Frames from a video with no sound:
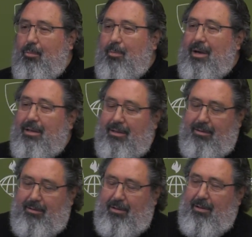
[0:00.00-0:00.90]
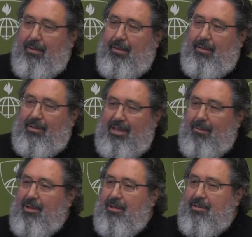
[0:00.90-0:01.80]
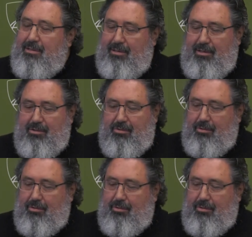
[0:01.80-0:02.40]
But the evidence is